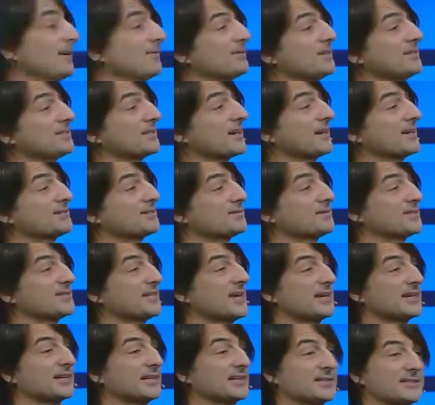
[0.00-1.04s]
of these kinds of
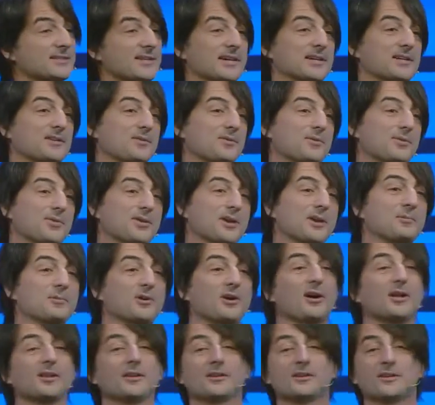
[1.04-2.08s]
settings, like your theme
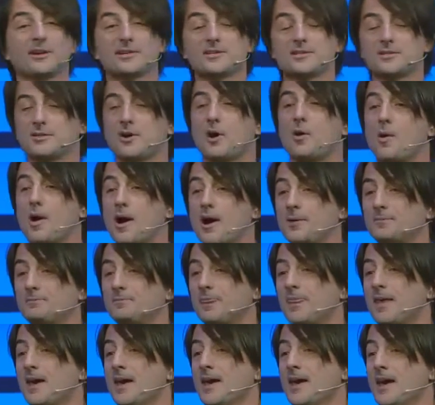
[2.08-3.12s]
color and so on.
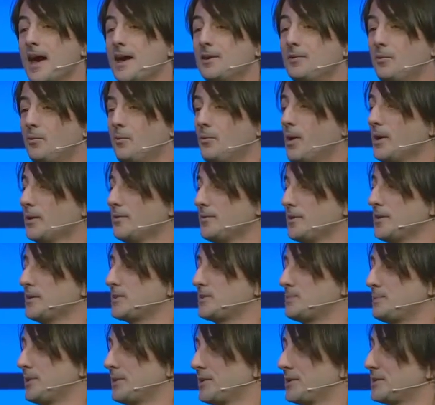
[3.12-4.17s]
And one of the
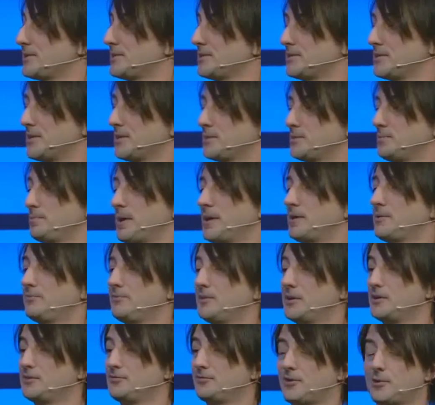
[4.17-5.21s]
experiences that's
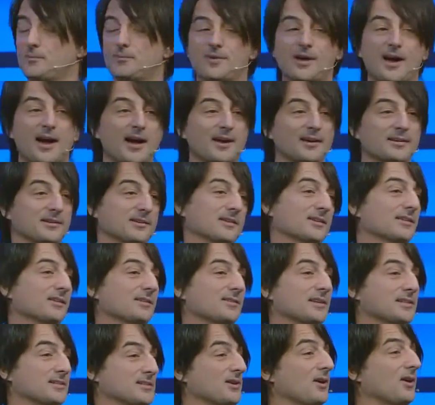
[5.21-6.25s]
benefited from that,
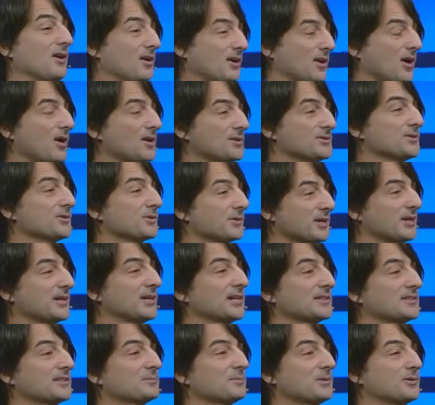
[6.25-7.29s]
that's also
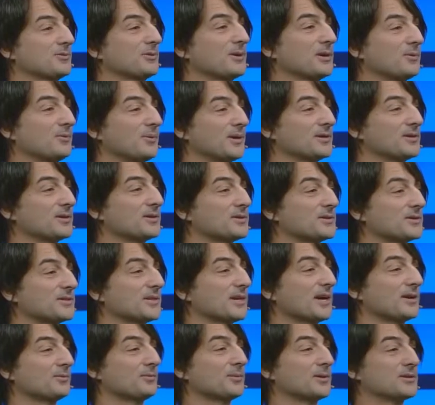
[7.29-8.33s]
connected between Windows
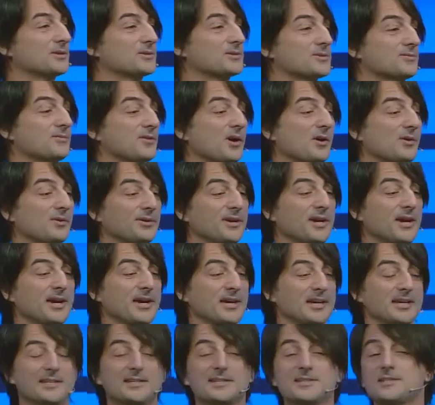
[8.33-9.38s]
and Windows Phone,
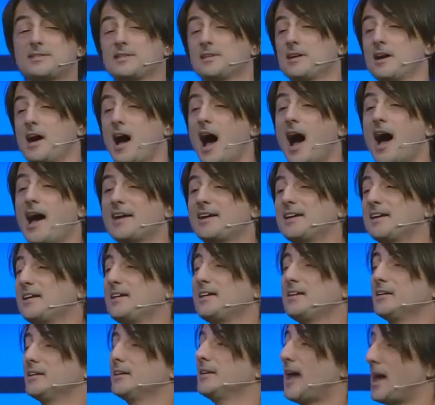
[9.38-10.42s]
is
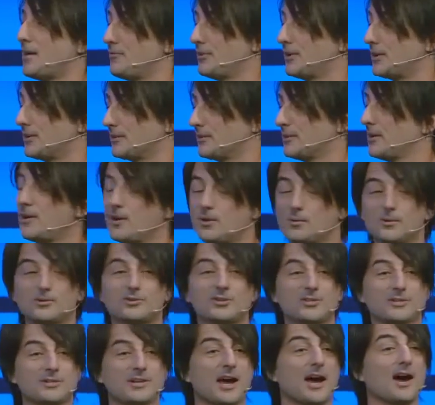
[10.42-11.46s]
IE11, which
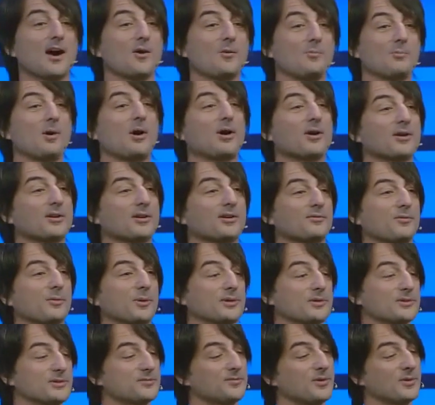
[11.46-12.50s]
is now part of
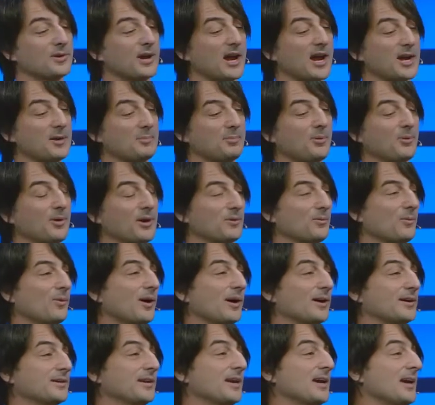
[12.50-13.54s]
Windows Phone
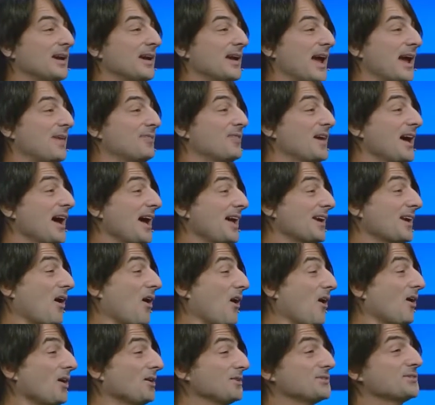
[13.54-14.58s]
8.1. And that
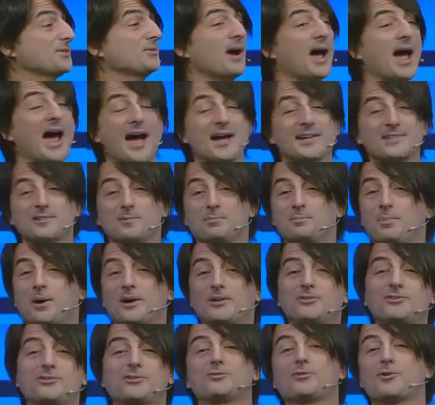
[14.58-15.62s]
also adds a
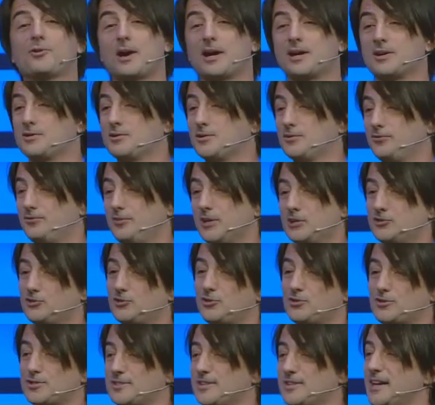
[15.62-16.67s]
bunch of great new
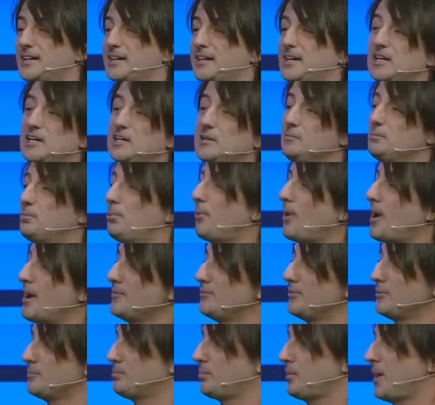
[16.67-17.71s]
features, like
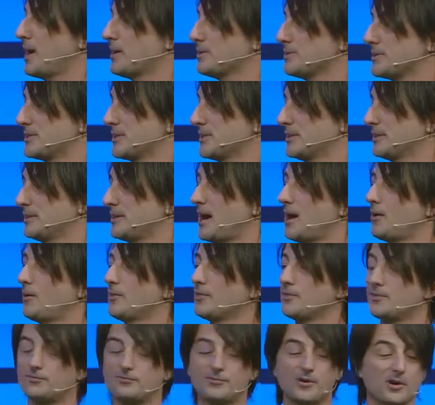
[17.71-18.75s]
in-private browsing now on
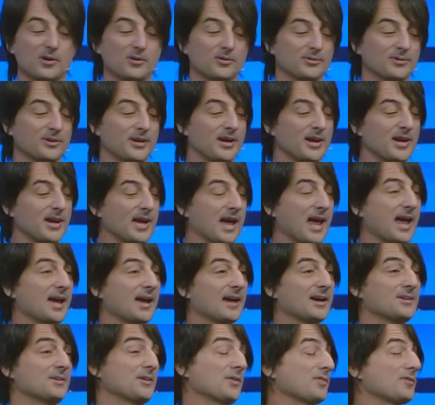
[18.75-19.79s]
the phone.
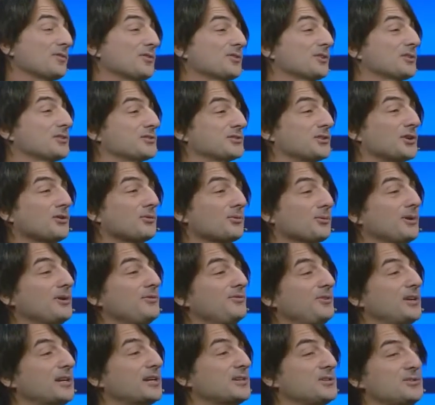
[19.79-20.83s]
And there's a
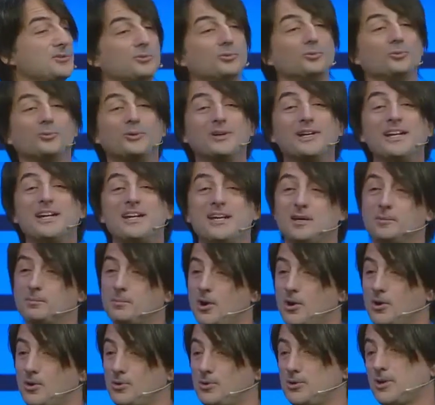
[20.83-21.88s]
terrific new reading
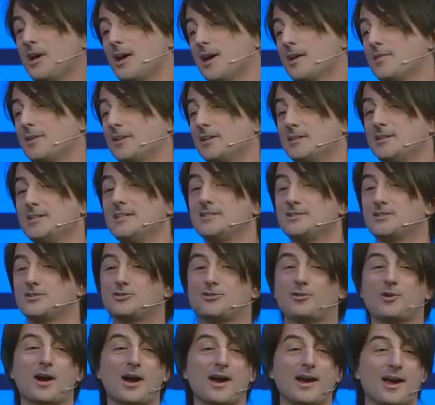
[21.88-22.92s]
mode that you need to
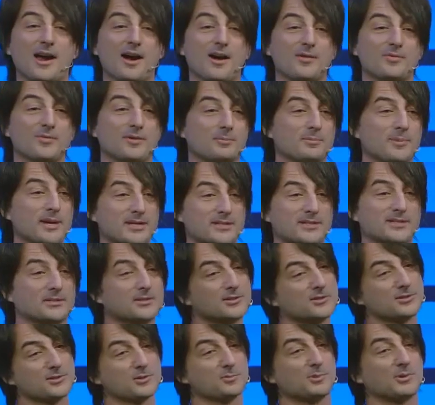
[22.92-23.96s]
try out that makes it
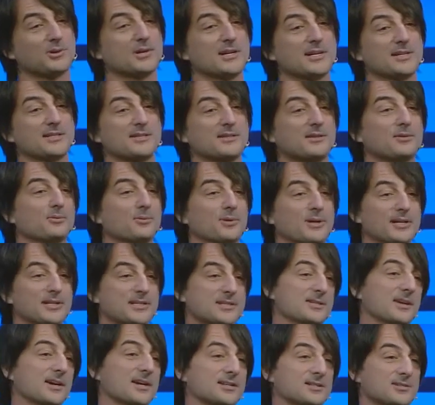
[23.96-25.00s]
super easy to read
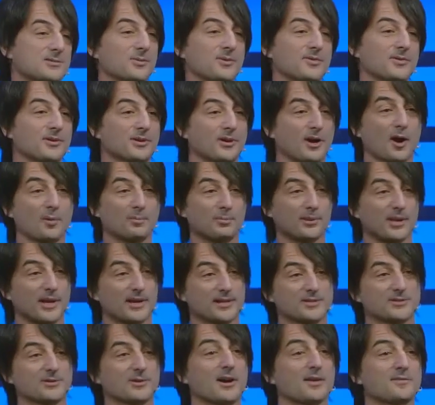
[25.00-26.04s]
sites when they're
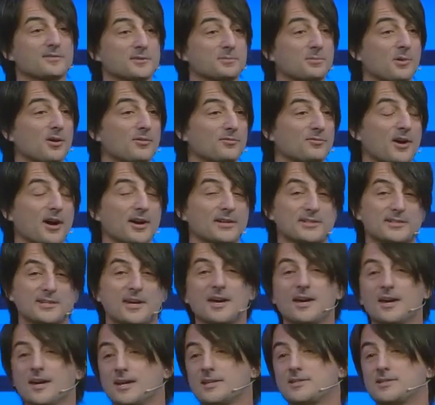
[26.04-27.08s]
complex or have small fonts.
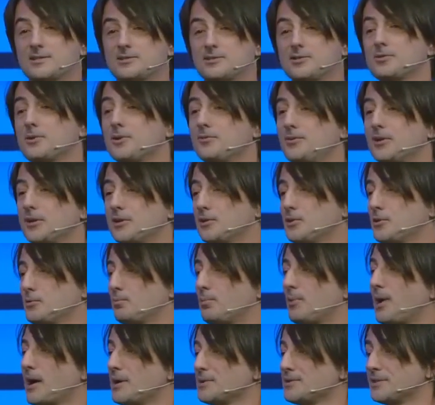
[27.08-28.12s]
It's a terrific new
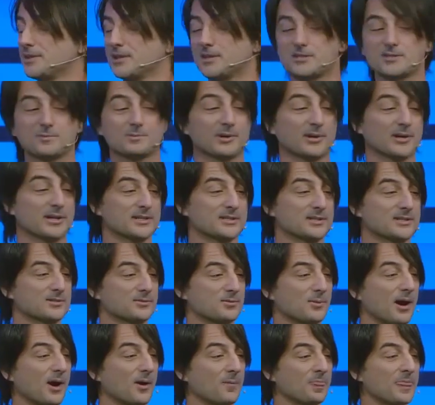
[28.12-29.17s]
browsing experience as
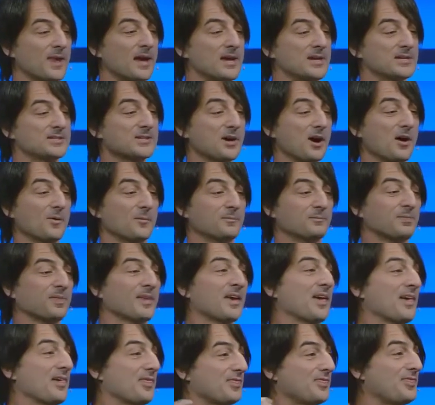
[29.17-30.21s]
well. So
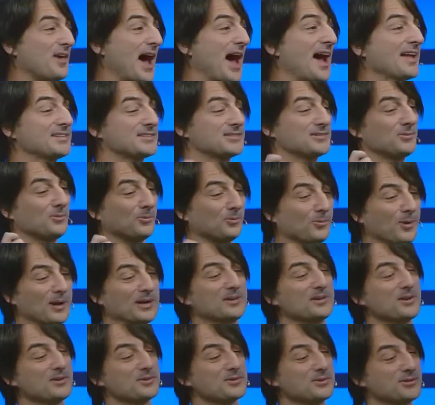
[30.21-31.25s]
that's
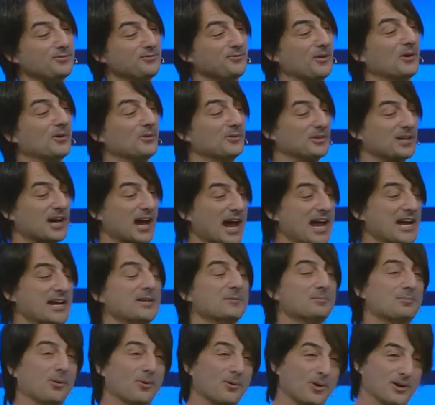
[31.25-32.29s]
Windows Phone
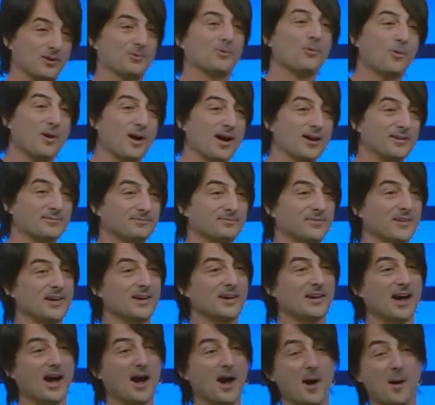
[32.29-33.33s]
8.1.
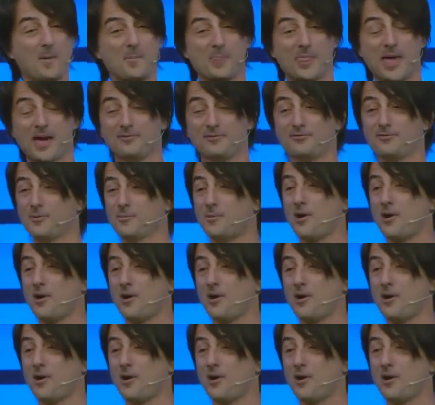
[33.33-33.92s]
And from